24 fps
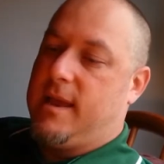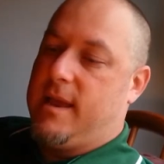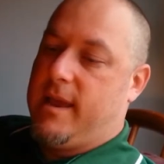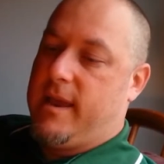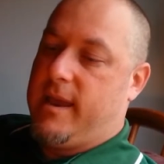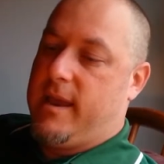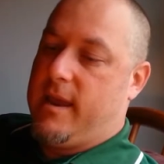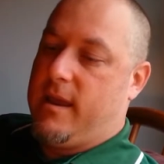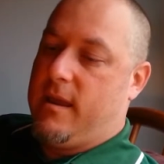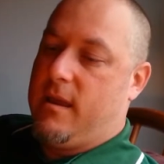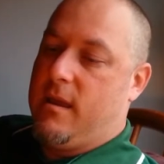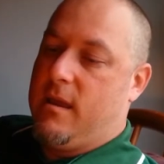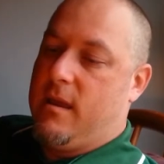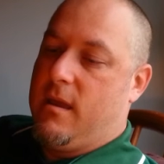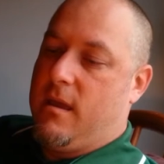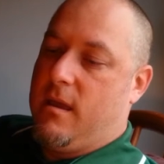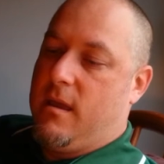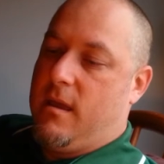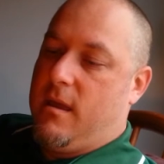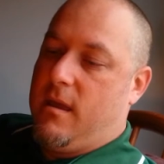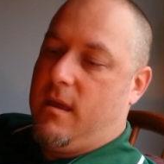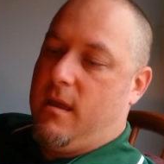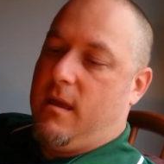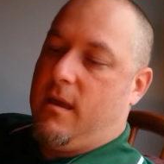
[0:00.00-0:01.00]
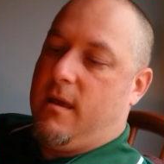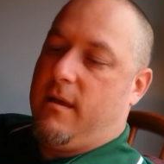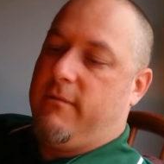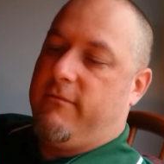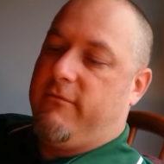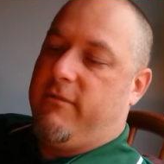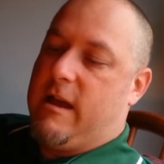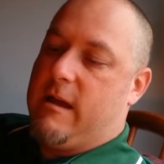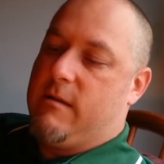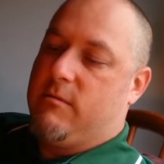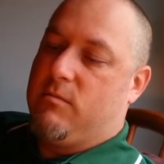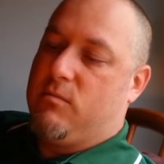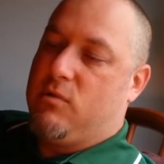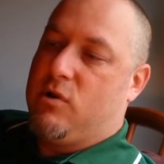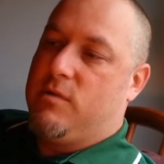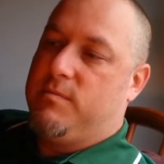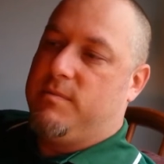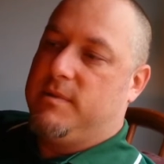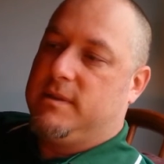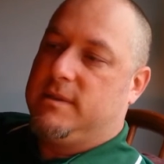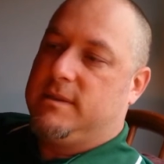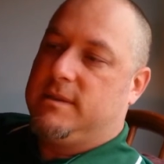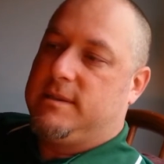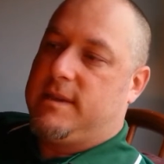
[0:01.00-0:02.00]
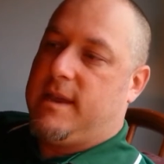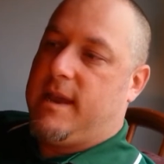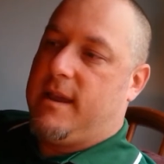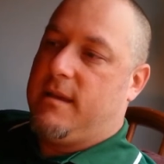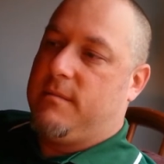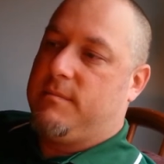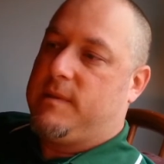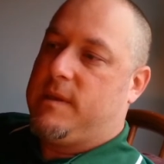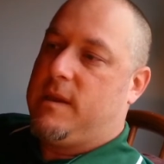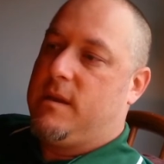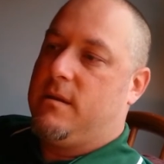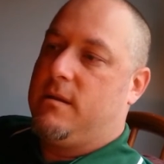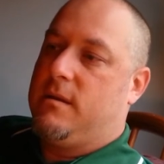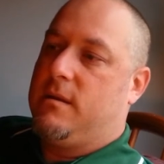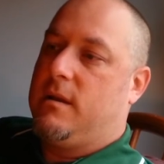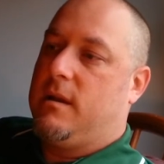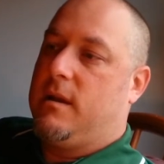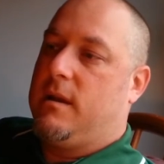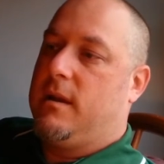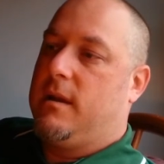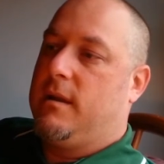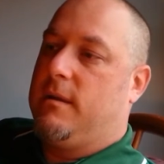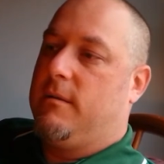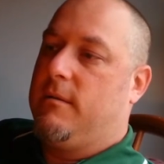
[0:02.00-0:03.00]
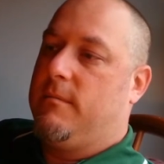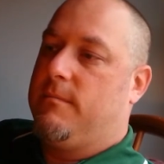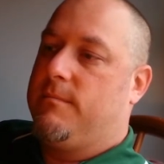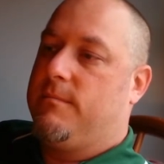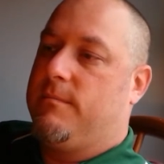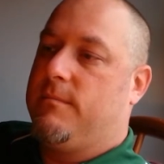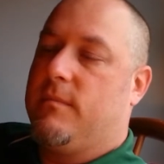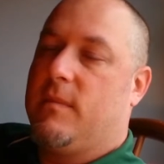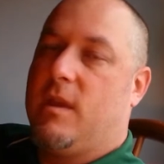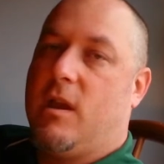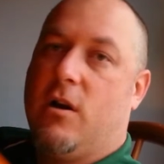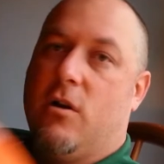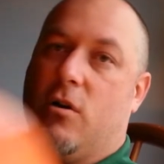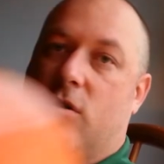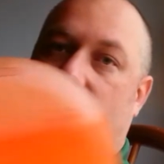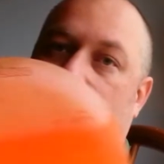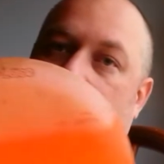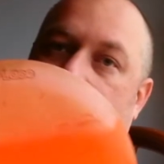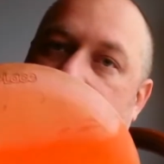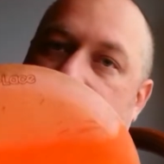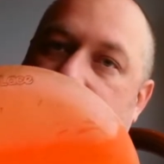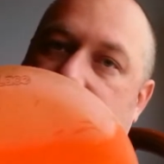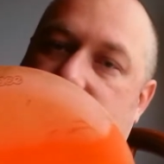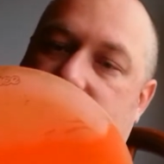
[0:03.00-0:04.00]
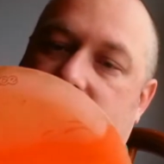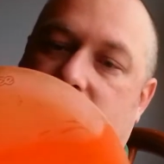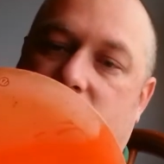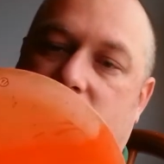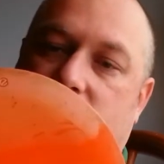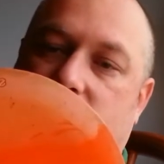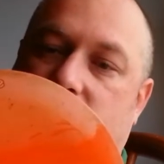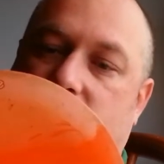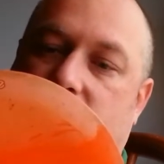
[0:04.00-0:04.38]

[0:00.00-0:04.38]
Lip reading: a Vibram Open stamped O-Lace.